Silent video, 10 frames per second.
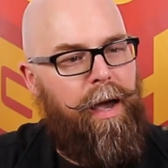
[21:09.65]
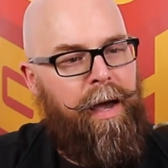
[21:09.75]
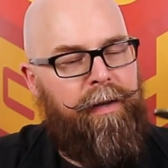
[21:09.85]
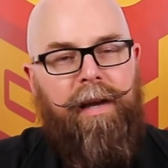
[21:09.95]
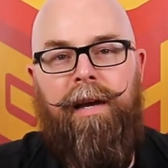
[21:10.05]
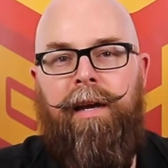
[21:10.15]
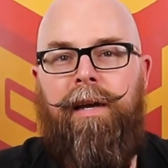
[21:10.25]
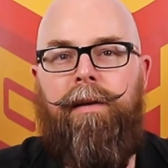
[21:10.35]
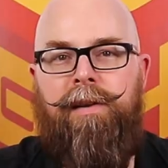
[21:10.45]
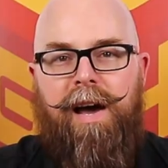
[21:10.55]
and
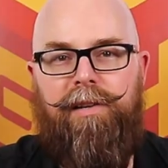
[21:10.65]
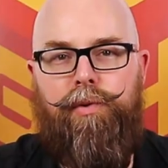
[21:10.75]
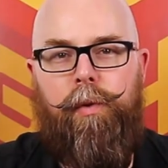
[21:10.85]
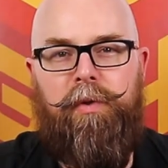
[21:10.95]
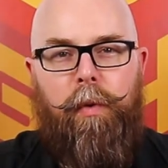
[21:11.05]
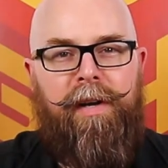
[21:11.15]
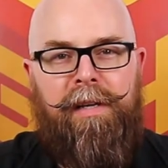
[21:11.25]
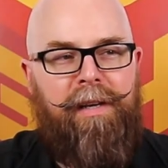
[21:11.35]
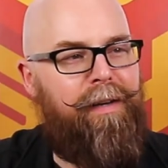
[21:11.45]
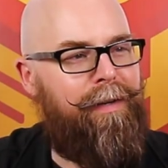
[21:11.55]
a natural
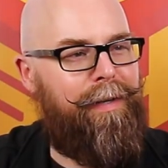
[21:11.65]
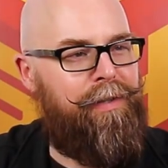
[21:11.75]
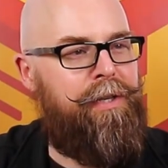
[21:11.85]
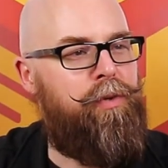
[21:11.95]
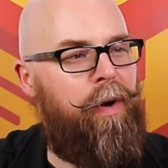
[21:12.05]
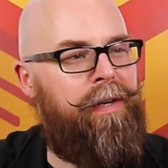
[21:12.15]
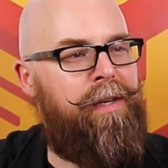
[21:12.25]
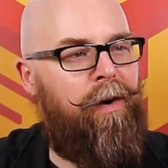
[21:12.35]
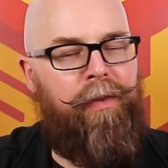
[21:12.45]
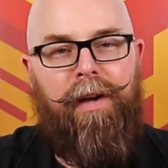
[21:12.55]
20,
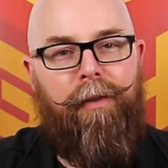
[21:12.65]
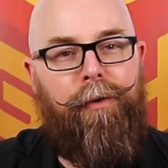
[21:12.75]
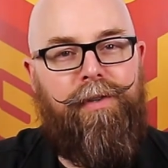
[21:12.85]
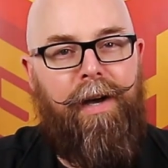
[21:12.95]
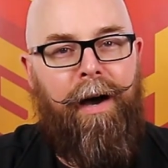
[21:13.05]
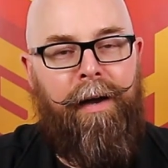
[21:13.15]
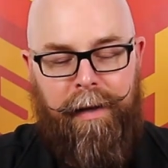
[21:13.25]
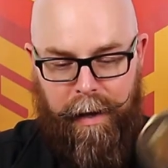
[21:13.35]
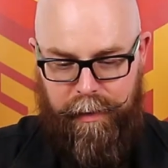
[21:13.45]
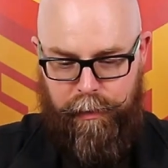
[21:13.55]
D20 on the other side.